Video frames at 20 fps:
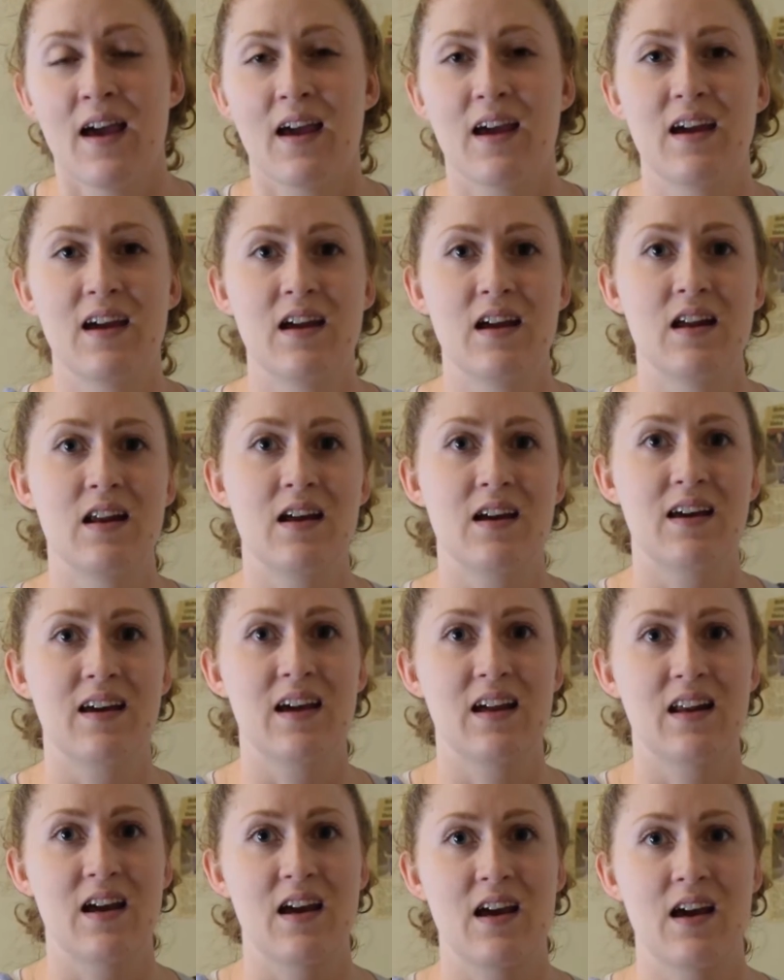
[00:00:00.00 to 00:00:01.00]
in
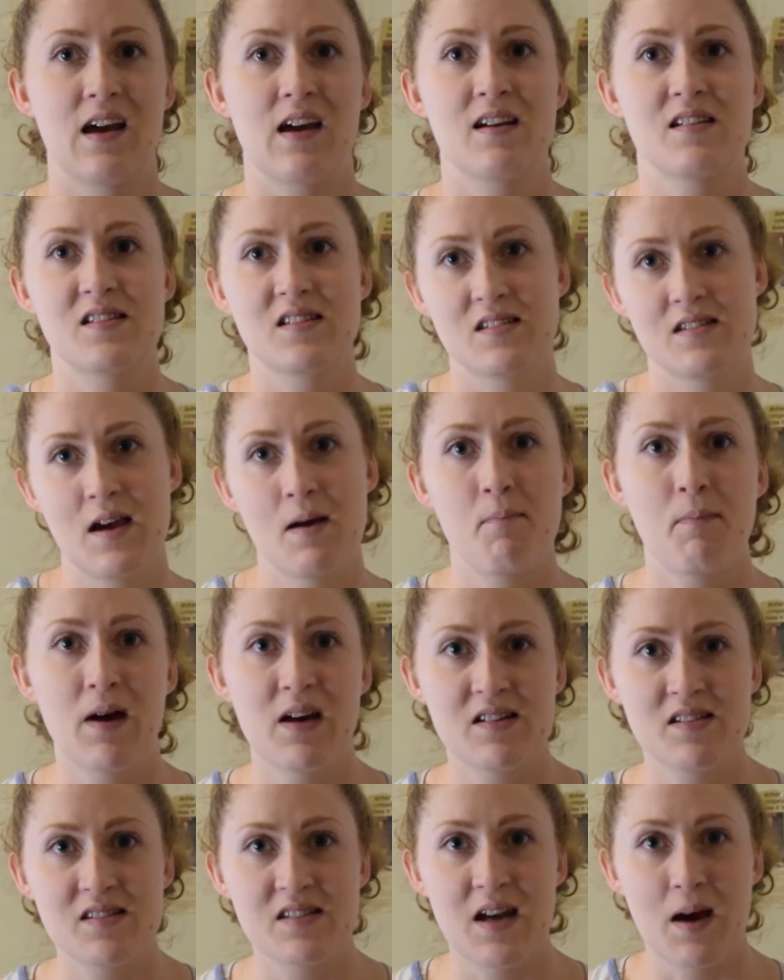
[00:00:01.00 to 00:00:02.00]
getting
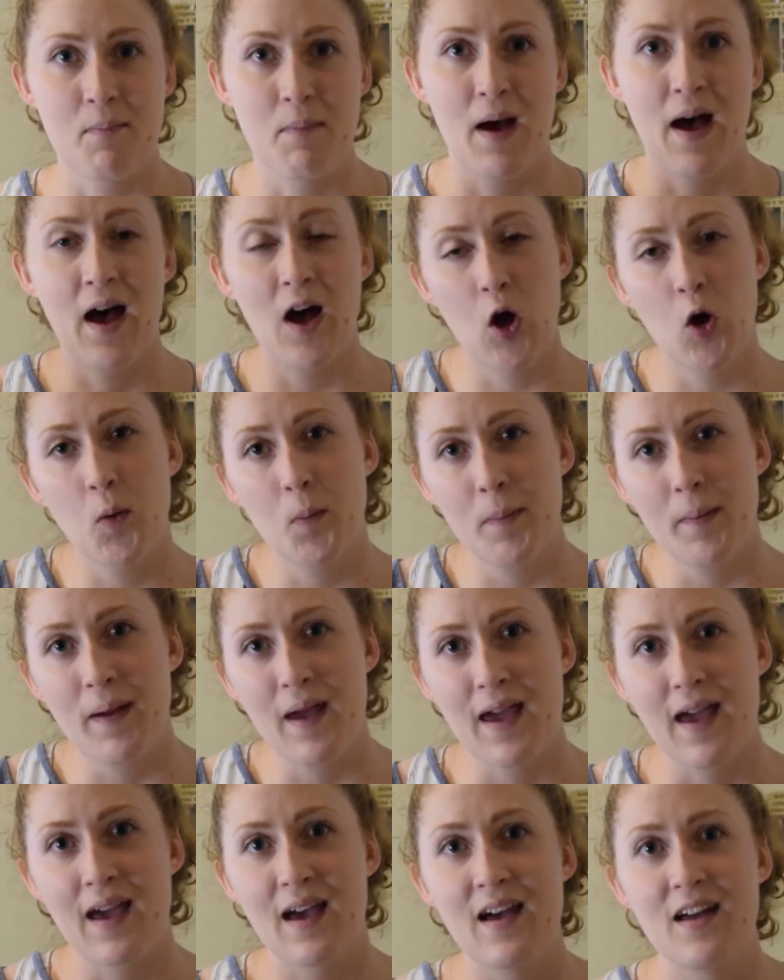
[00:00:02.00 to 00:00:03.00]
step-by-step help
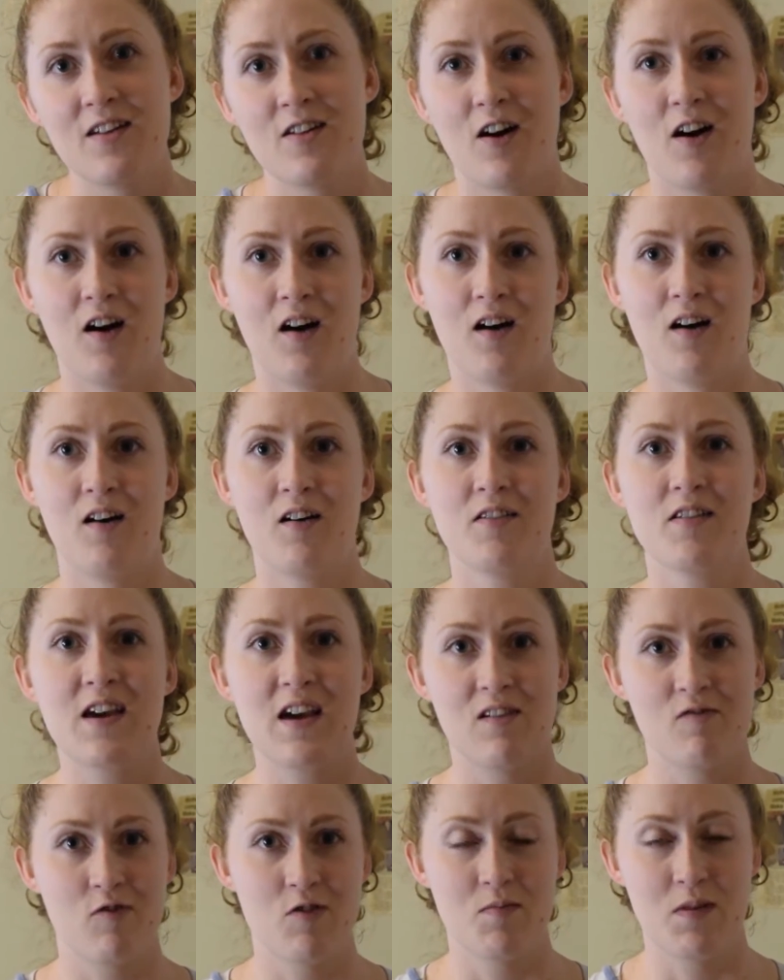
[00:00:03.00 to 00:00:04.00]
and all the
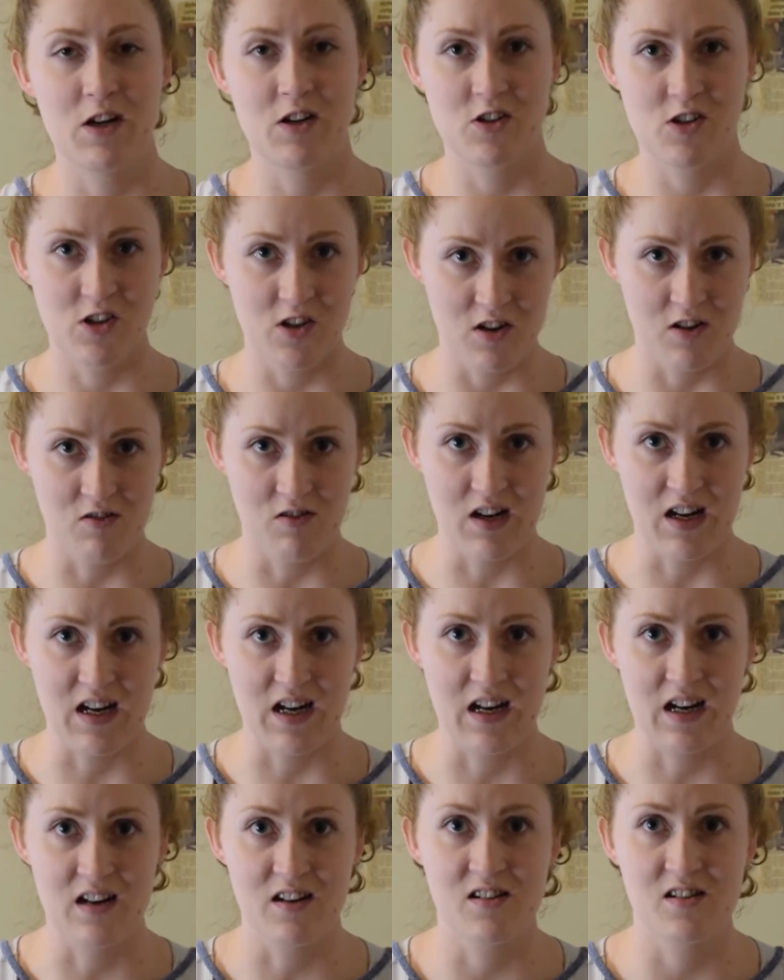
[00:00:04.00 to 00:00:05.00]
information you
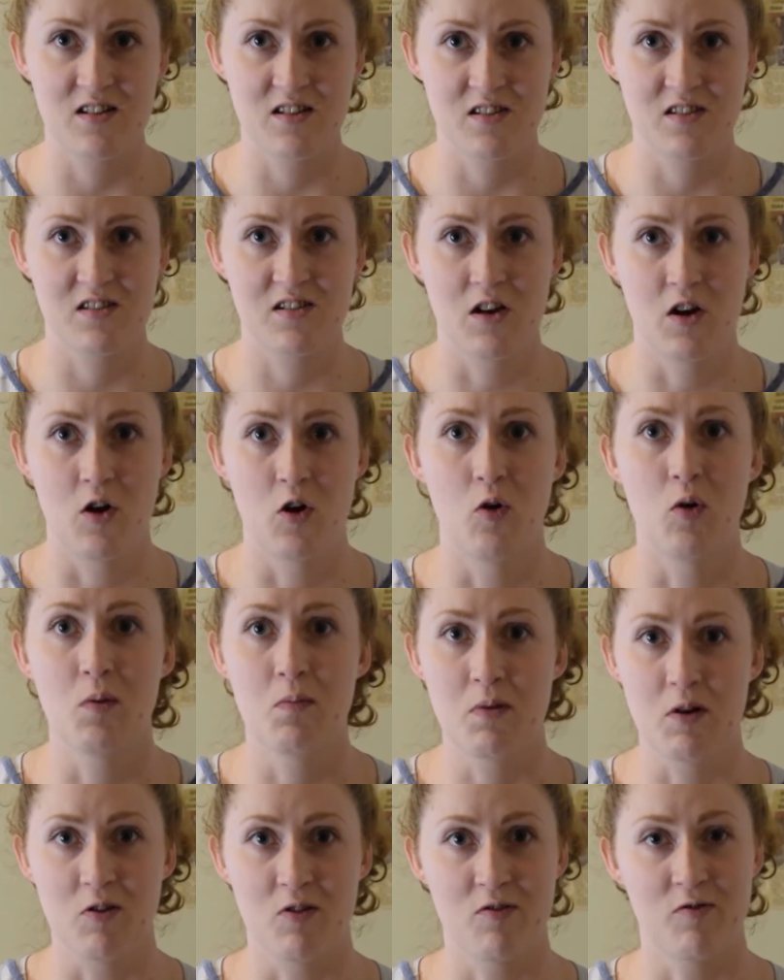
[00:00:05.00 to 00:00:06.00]
need to sew
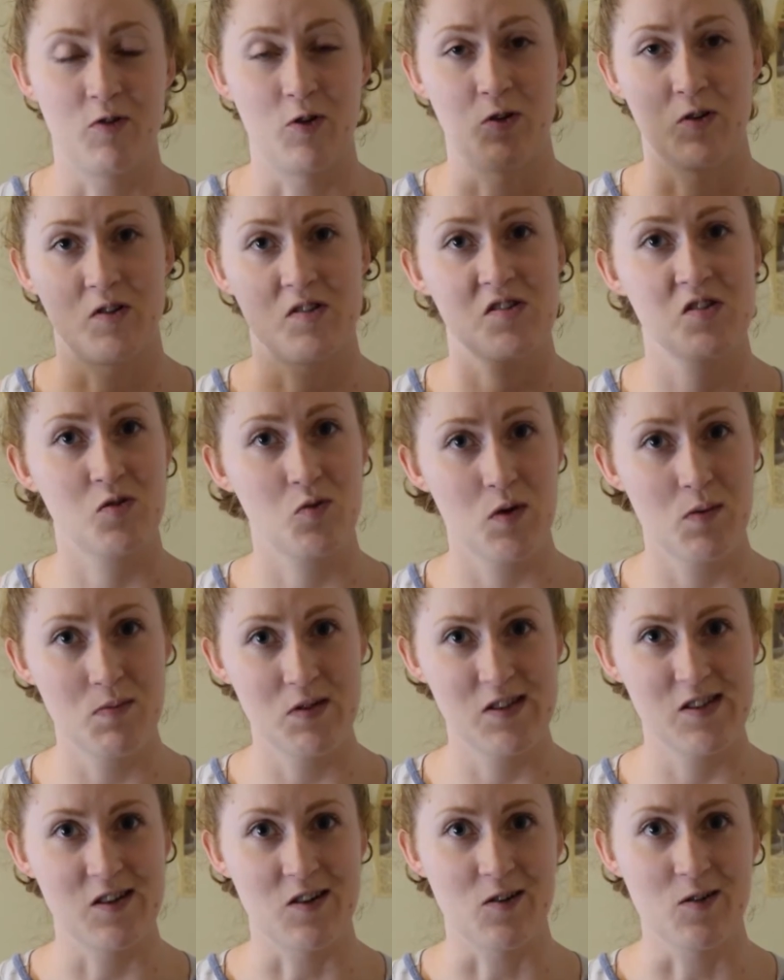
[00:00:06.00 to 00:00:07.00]
beautiful
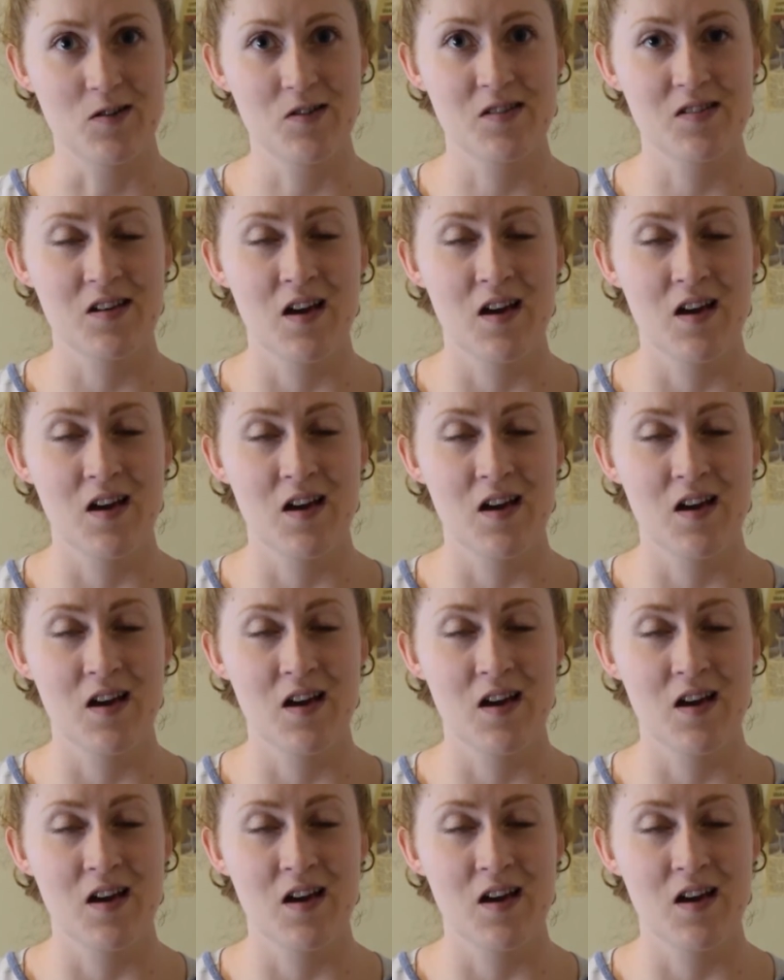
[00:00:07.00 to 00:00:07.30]
swimsuits